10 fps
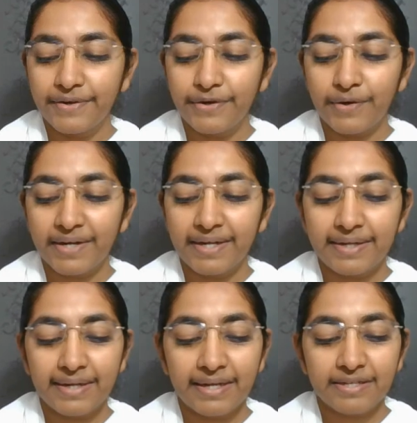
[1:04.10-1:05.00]
your
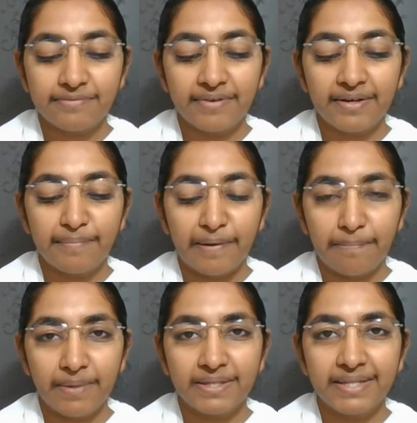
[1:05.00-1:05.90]
intellects will
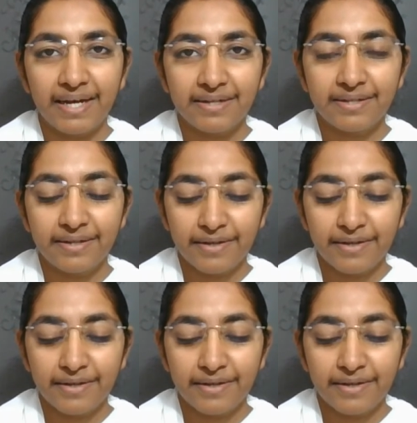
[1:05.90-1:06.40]
remember that